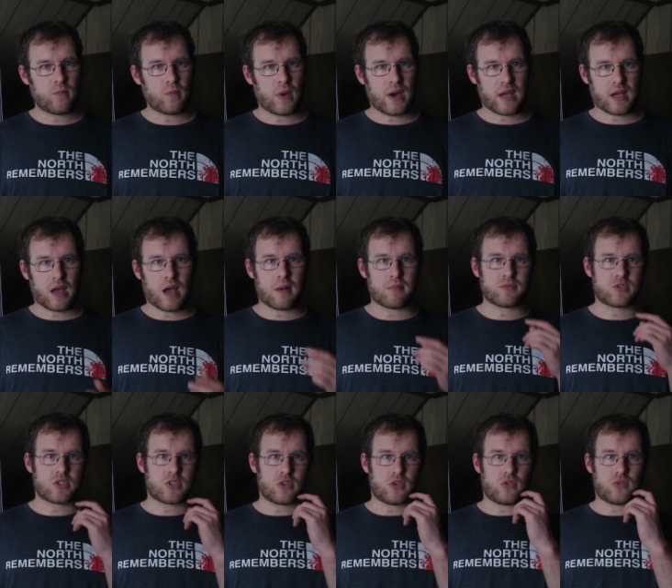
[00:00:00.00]
when it
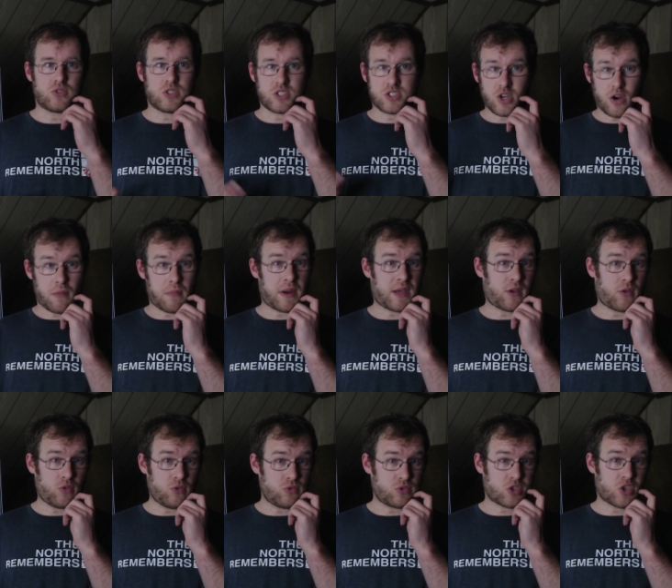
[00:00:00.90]
comes to
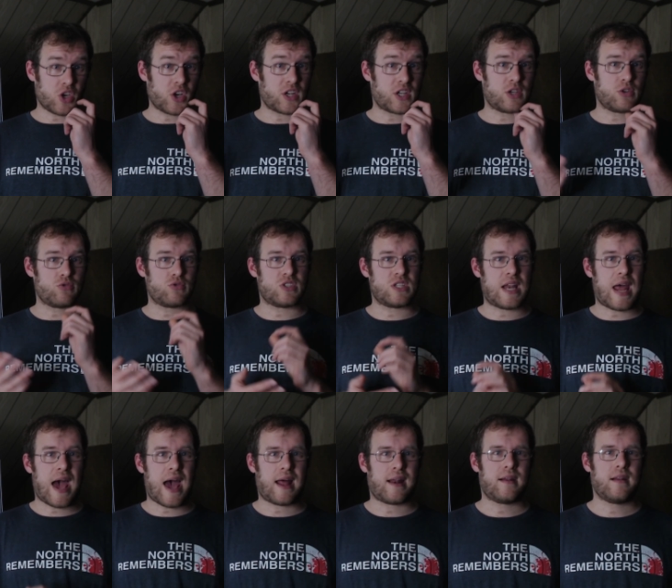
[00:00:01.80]
determining who's good and who's
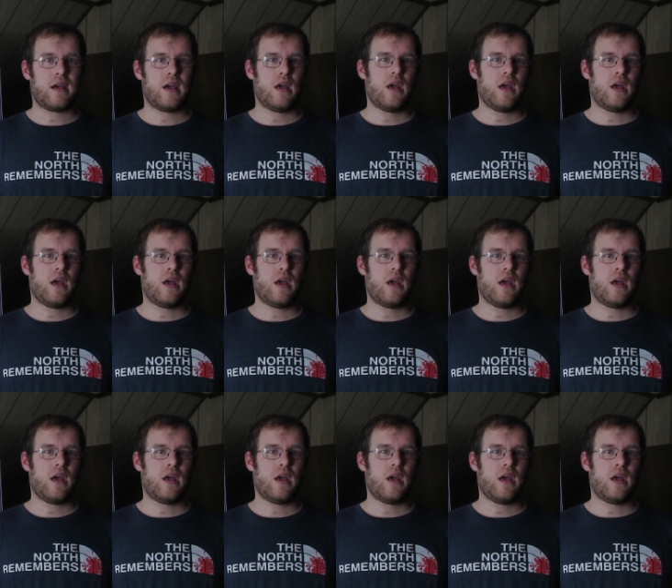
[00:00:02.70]
not.